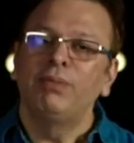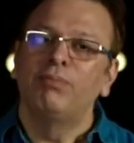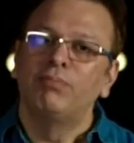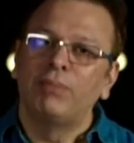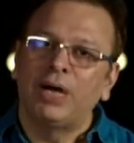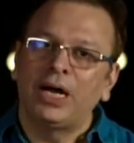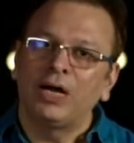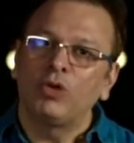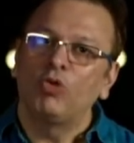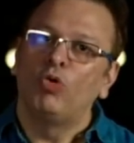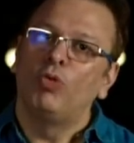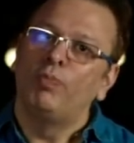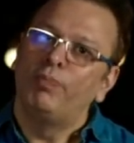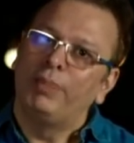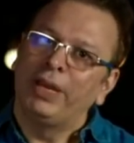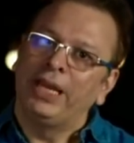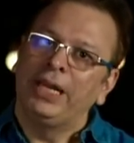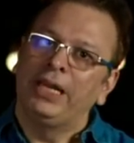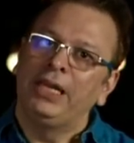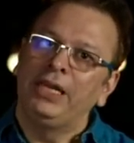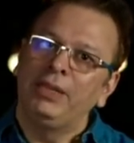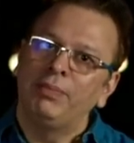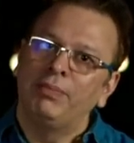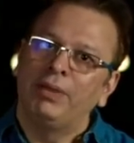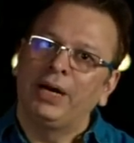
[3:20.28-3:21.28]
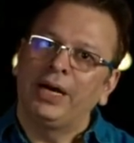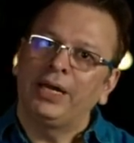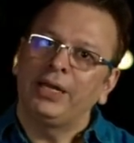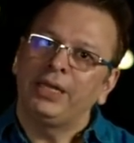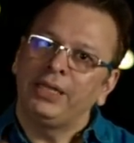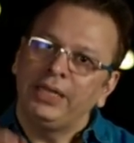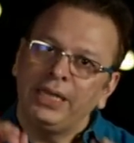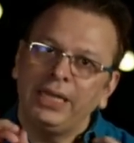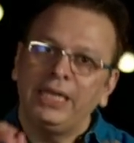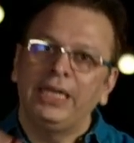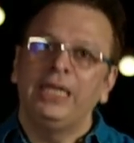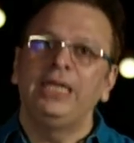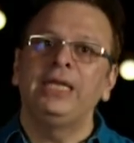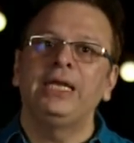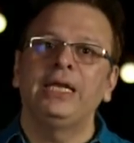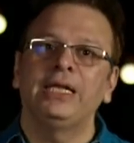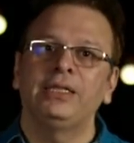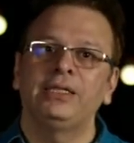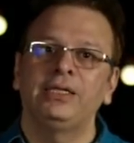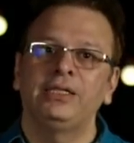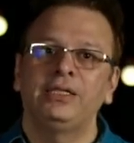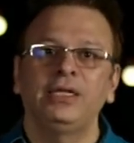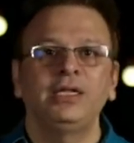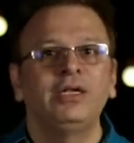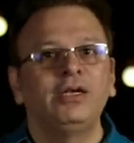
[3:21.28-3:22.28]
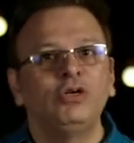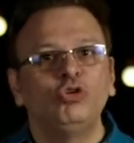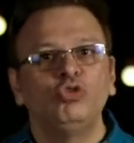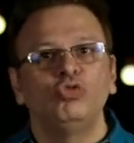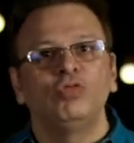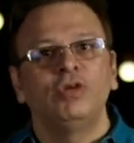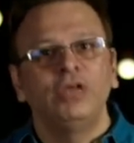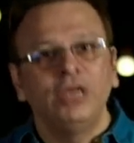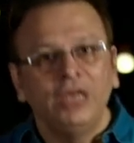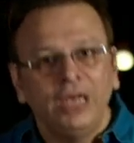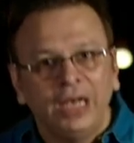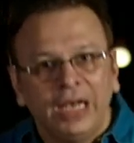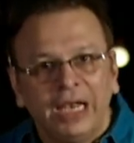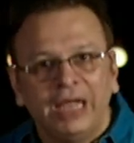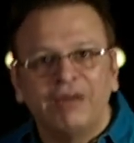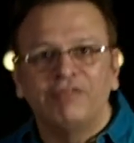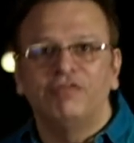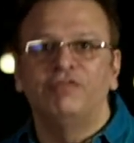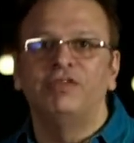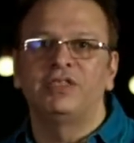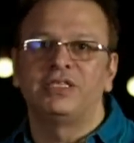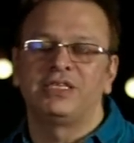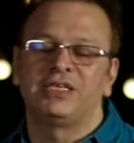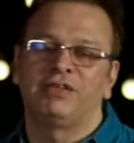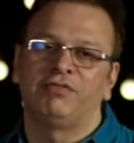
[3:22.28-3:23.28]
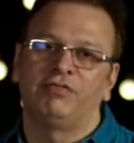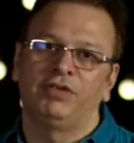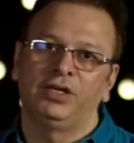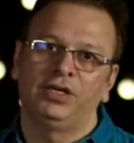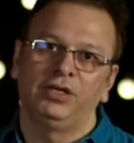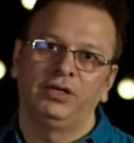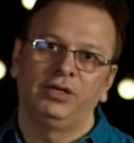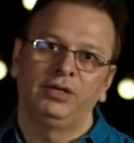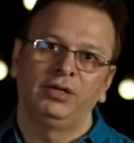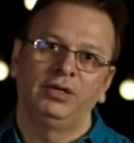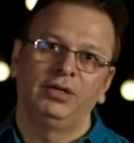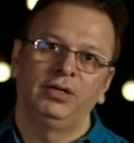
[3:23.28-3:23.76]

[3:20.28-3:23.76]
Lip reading: mein maa ko pehli baar ye nahi kehte the that you were in love with someone.